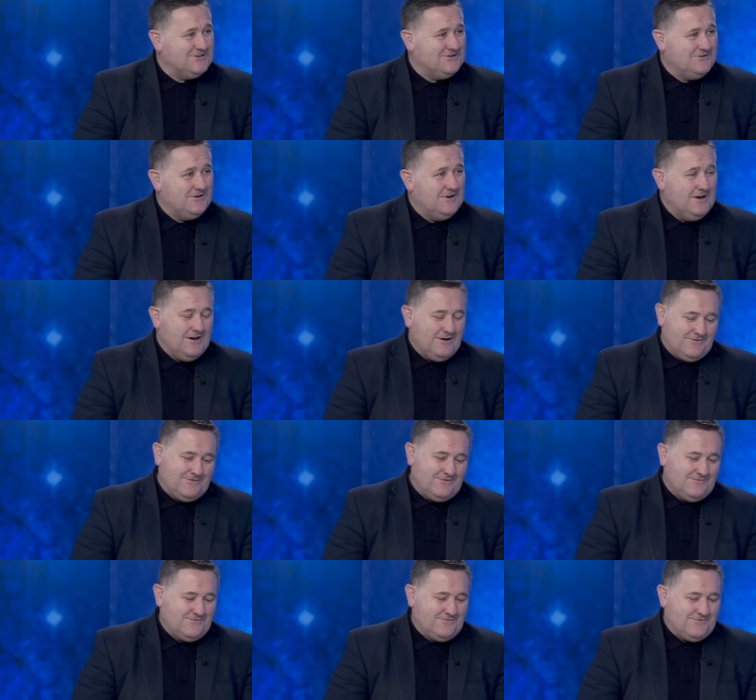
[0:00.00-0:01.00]
You know,
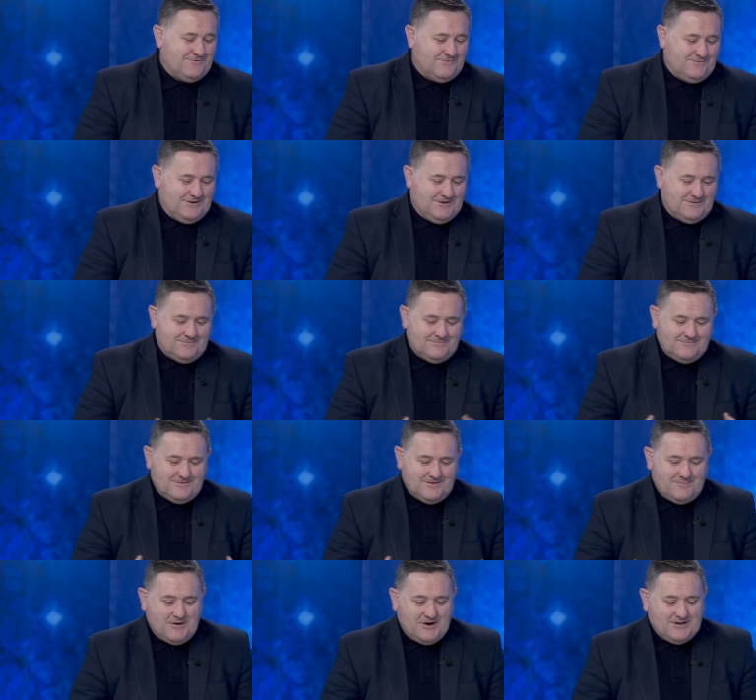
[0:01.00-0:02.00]

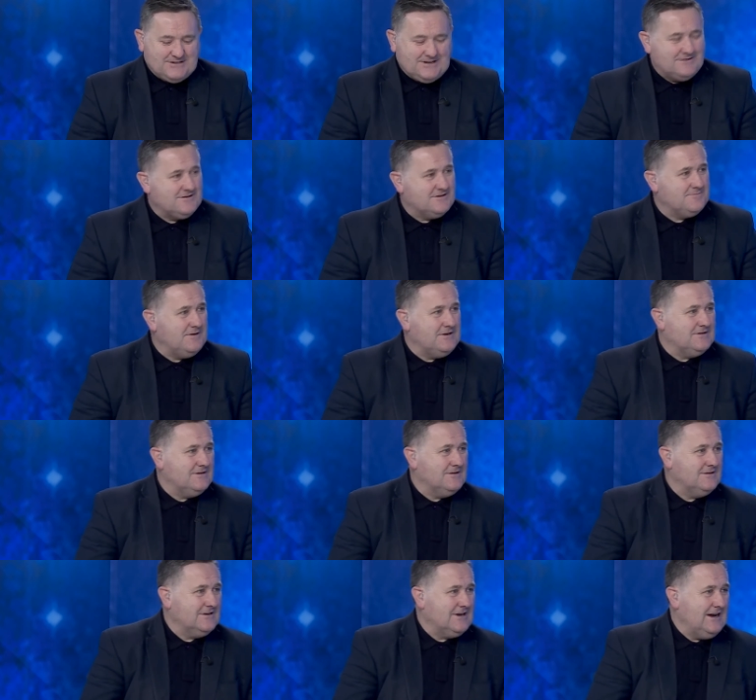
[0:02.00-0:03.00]
the amount of times I speak
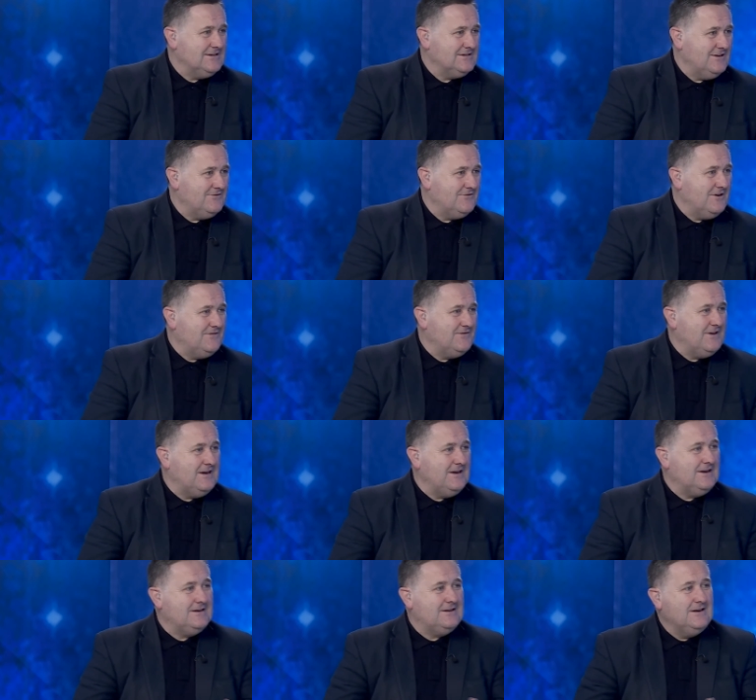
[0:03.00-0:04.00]
to guys like
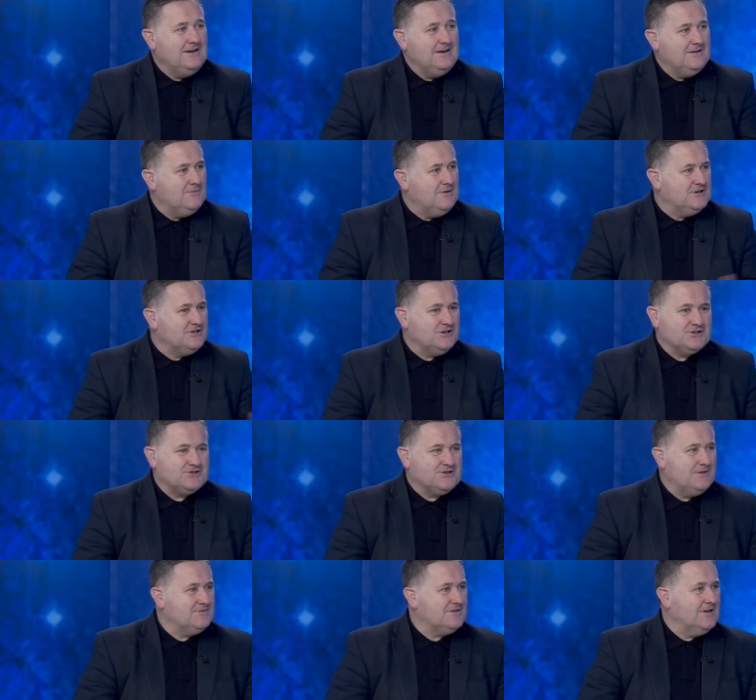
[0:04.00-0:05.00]
Ruffy and where's your
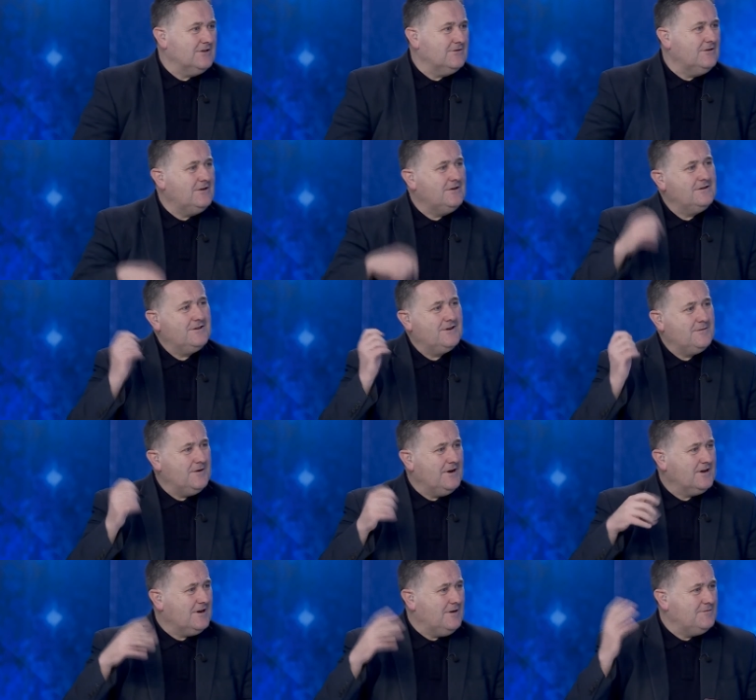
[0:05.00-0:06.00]
strips, and they go, oh, they're up in
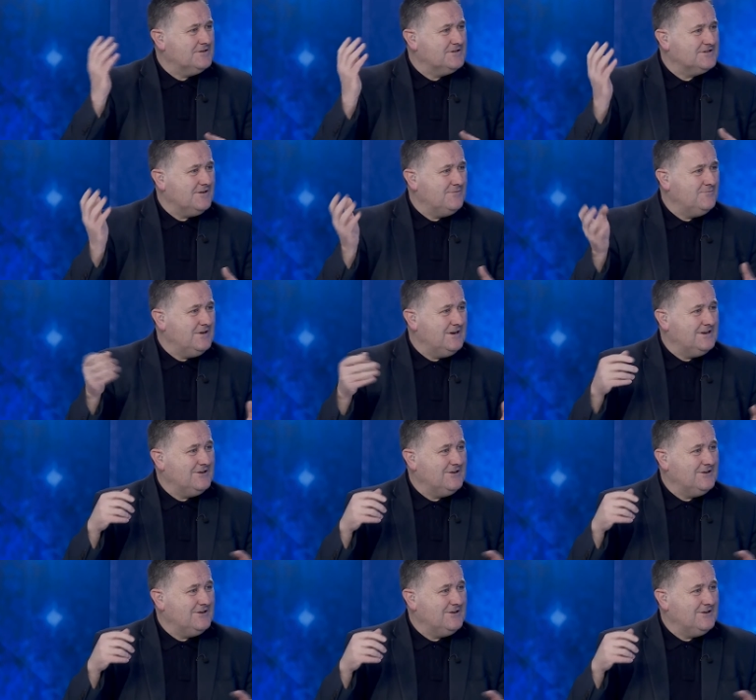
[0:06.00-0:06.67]
a cupboard somewhere.